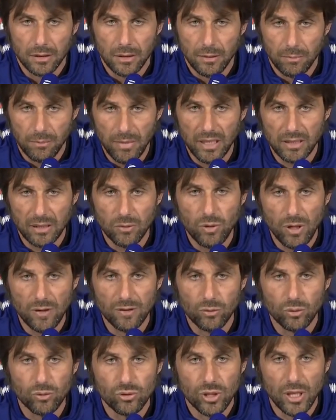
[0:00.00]
But we
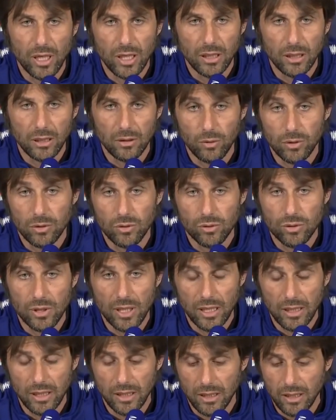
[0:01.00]
have to try,
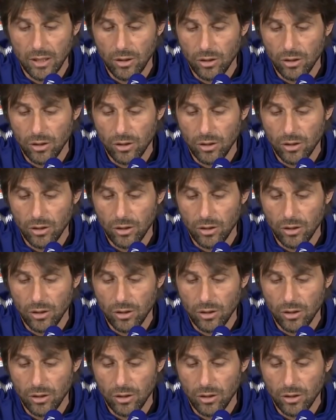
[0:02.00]
and the